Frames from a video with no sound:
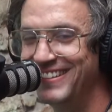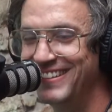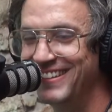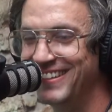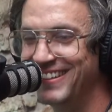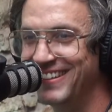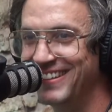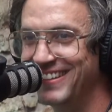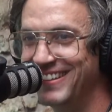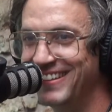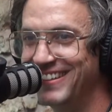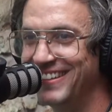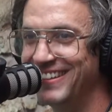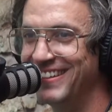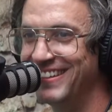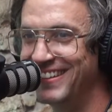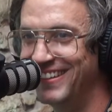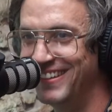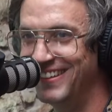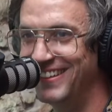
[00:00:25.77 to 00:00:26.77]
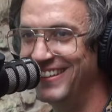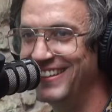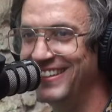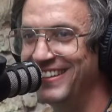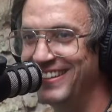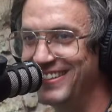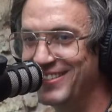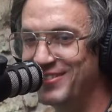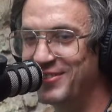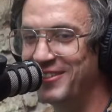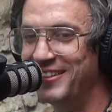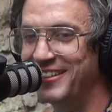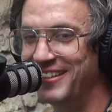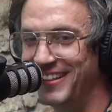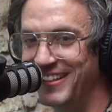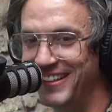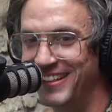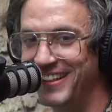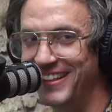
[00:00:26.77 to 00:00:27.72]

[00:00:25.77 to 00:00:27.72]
did you write that? Yeah. That's pretty good, huh?